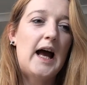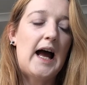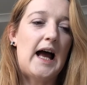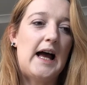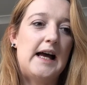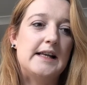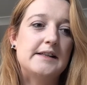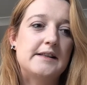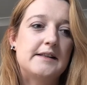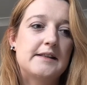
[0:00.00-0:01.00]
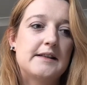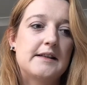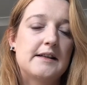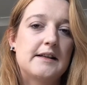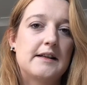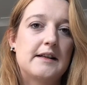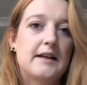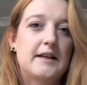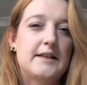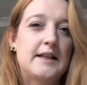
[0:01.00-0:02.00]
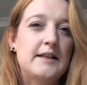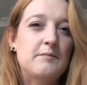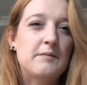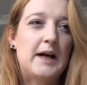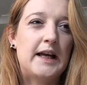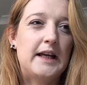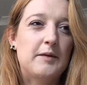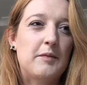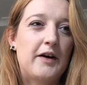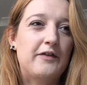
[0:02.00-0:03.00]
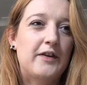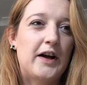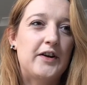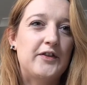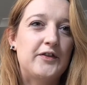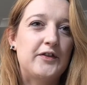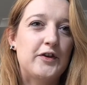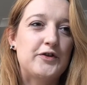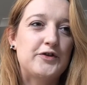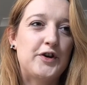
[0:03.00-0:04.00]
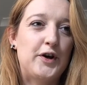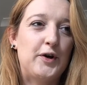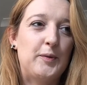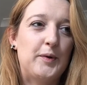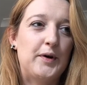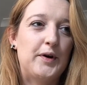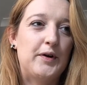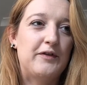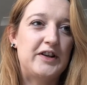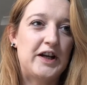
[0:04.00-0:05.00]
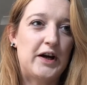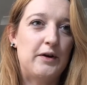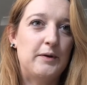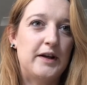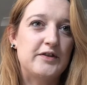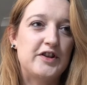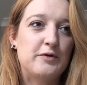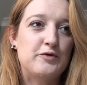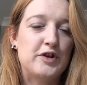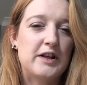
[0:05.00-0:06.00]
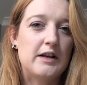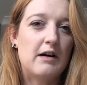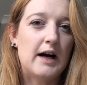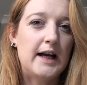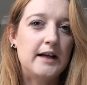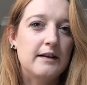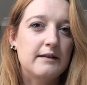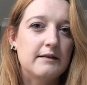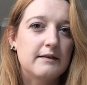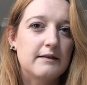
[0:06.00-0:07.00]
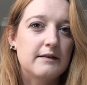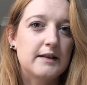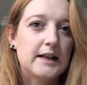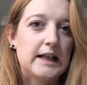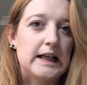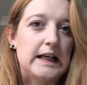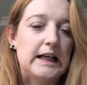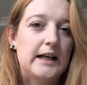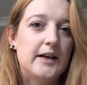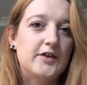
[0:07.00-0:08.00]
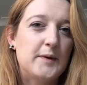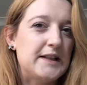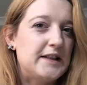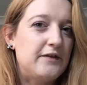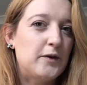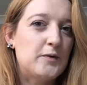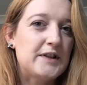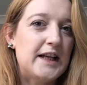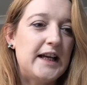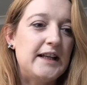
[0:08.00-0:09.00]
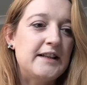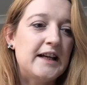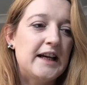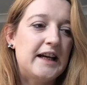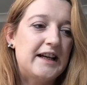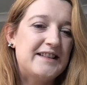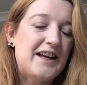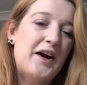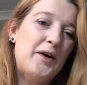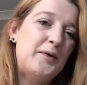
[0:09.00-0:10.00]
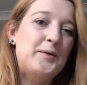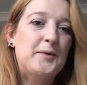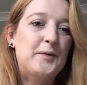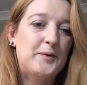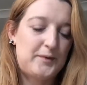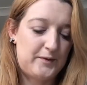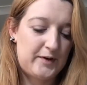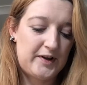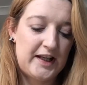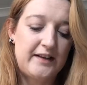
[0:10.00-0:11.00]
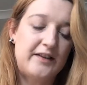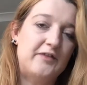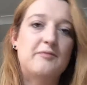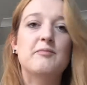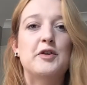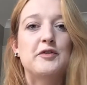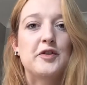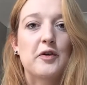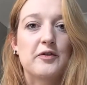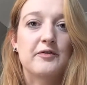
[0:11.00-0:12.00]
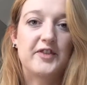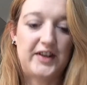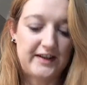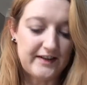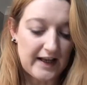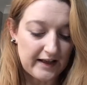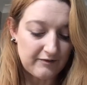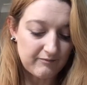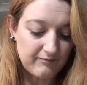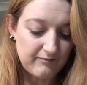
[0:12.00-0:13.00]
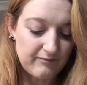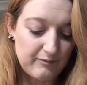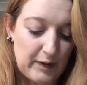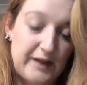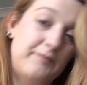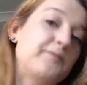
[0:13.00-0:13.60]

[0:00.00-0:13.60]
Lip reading: and didn't make my first Floss Tube video until July 2014. So things have moved on since then. But